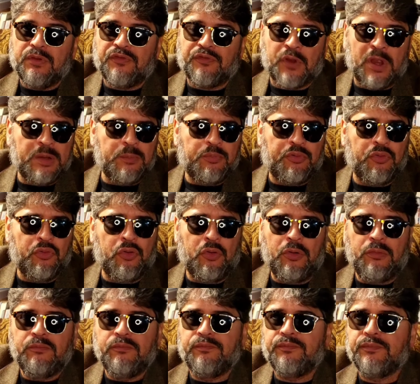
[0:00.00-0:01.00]
Frank
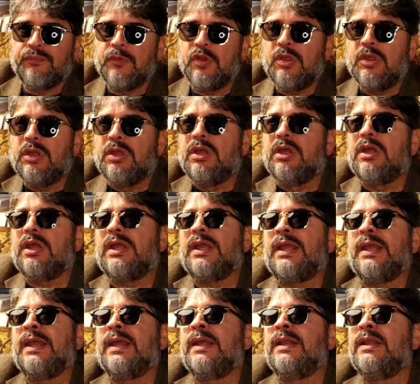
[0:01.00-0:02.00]
Poole.
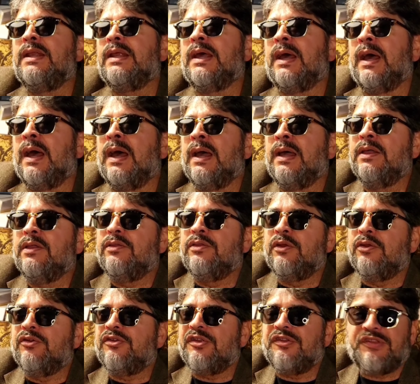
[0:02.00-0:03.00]
And
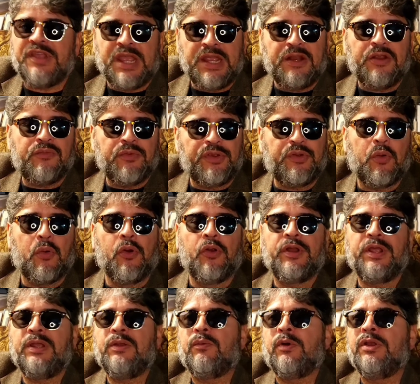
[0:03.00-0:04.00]
there's a dated
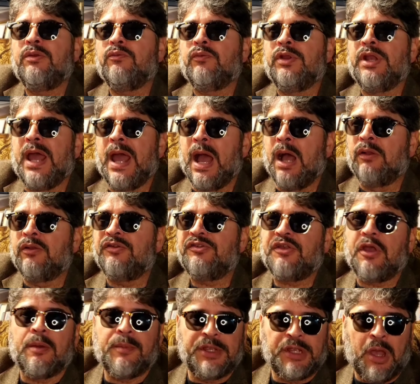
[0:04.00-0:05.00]
recording when HAL
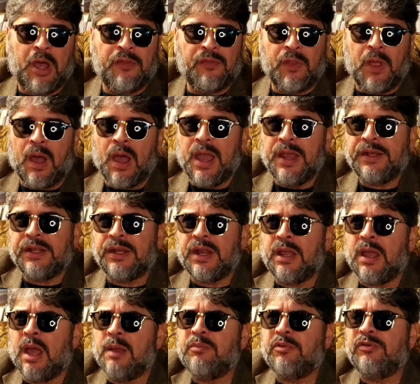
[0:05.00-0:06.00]
is coming online. And
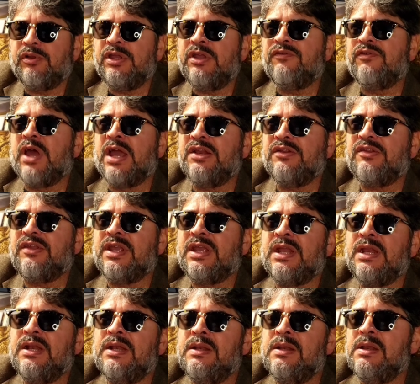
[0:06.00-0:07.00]
I believe
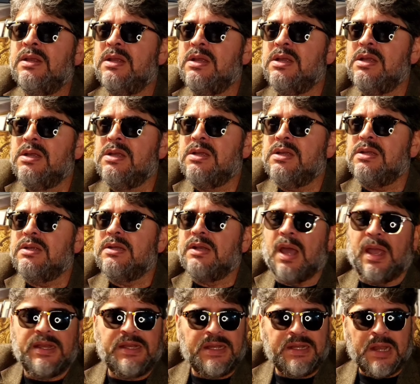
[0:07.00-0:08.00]

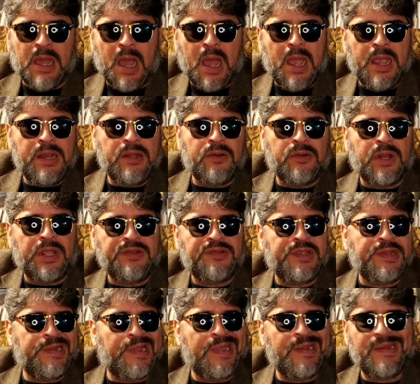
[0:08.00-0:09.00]
1999 or
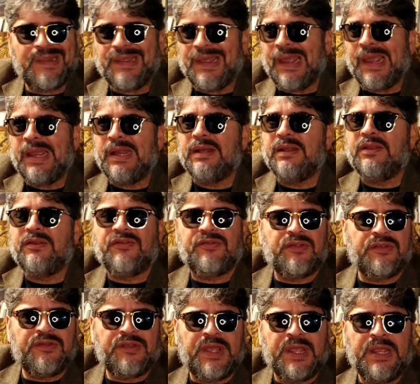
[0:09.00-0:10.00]
1998
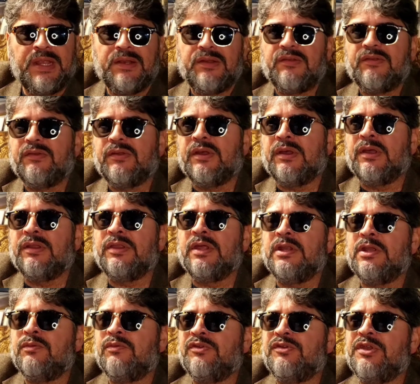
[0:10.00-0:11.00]
is the date
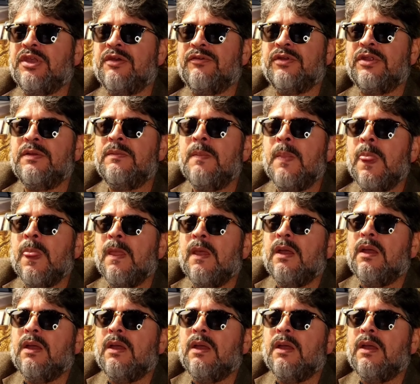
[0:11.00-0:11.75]
that he was given.